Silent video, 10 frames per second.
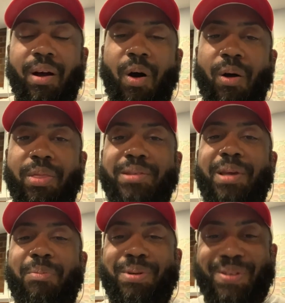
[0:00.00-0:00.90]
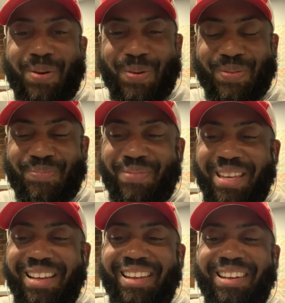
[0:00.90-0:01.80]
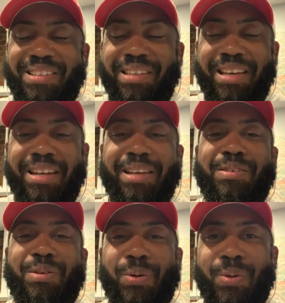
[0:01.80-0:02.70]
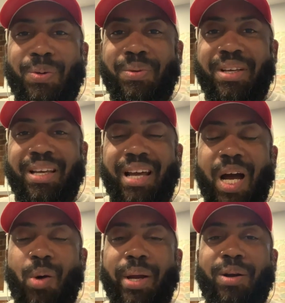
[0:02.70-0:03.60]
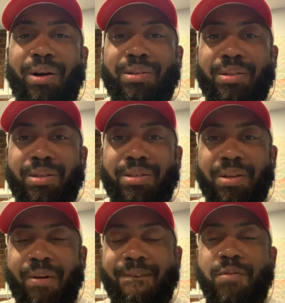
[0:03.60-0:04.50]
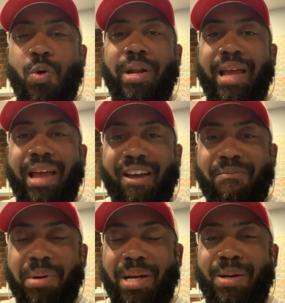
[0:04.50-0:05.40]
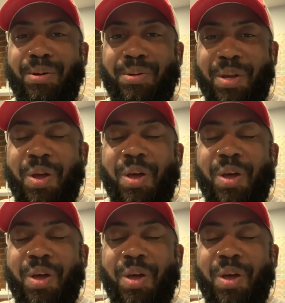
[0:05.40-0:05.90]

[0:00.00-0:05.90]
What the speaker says: on this episode, let's get into how I caught this 4.5 pound